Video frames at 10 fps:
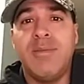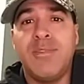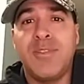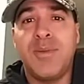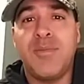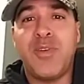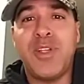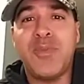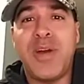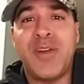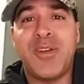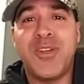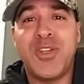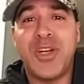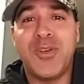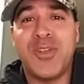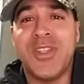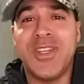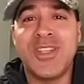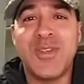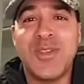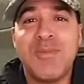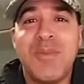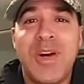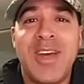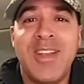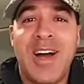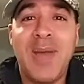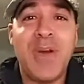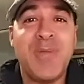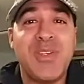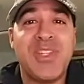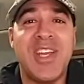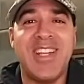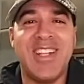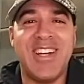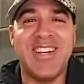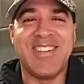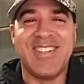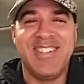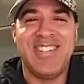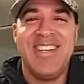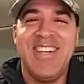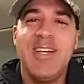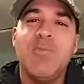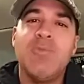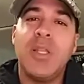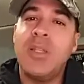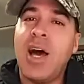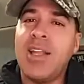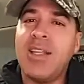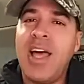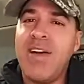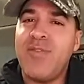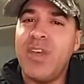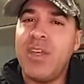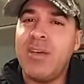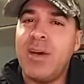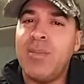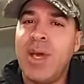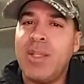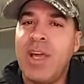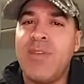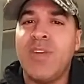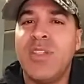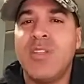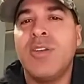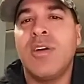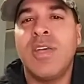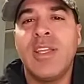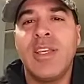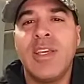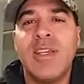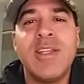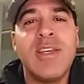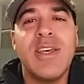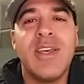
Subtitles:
Some friends of mine are going to chuckle at this, but I might be standing there not laughing. I'm not laughing at the dog getting hit.